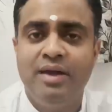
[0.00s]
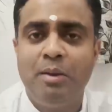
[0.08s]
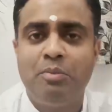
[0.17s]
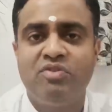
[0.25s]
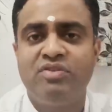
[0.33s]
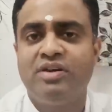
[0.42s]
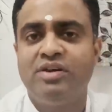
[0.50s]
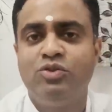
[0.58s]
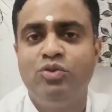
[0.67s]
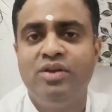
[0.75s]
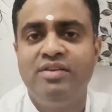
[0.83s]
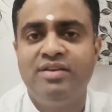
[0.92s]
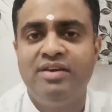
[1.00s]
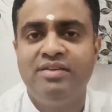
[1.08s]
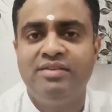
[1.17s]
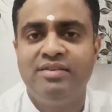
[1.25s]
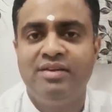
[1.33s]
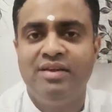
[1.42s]
And Professor Kasturi
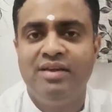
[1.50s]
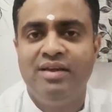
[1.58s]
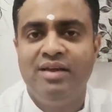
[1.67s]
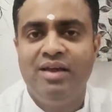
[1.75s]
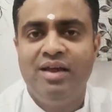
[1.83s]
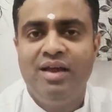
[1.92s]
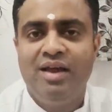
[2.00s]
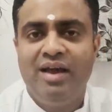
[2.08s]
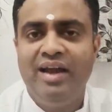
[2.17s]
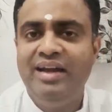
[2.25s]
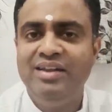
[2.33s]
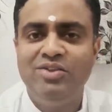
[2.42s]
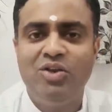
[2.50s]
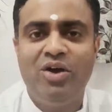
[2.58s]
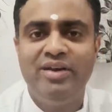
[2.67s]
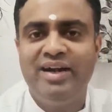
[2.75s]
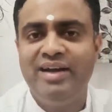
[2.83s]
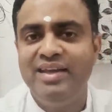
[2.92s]
says, it is
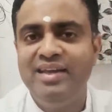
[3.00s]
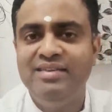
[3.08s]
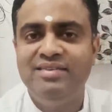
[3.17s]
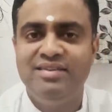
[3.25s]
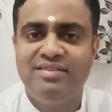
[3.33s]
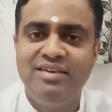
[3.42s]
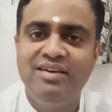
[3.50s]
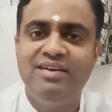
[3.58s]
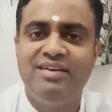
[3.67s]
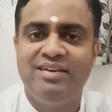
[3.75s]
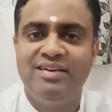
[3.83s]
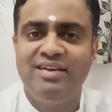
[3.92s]
not that easy, sir.